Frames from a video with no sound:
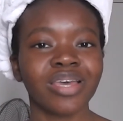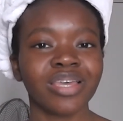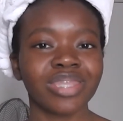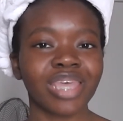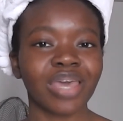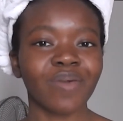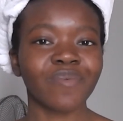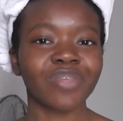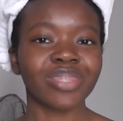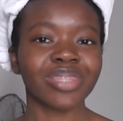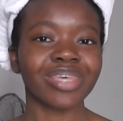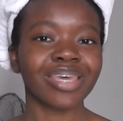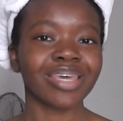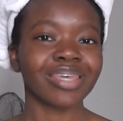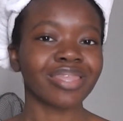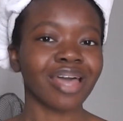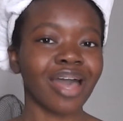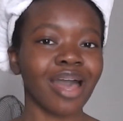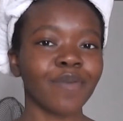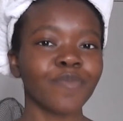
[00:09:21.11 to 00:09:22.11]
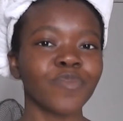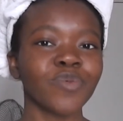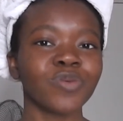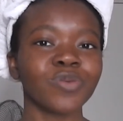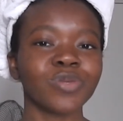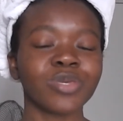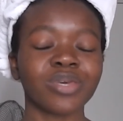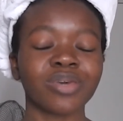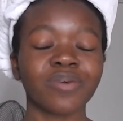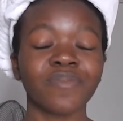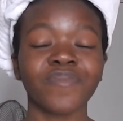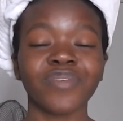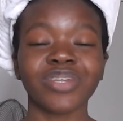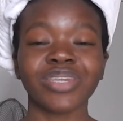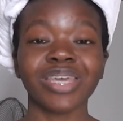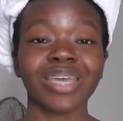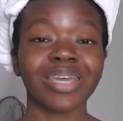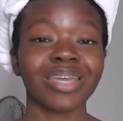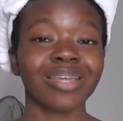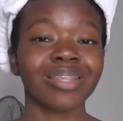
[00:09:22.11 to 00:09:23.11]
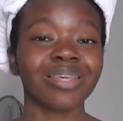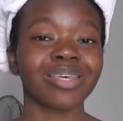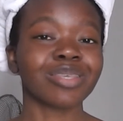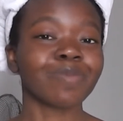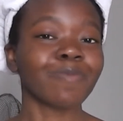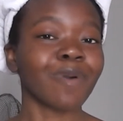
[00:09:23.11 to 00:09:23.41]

they would think that I'm using a ridiculous